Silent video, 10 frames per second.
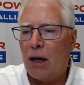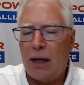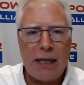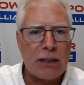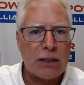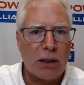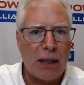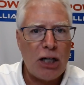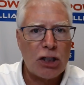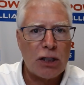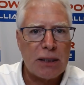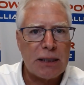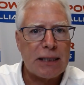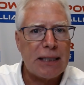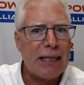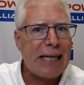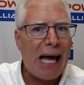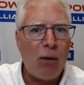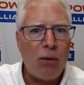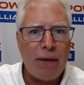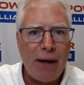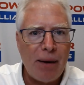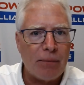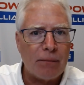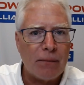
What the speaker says: installation. Sit down with him.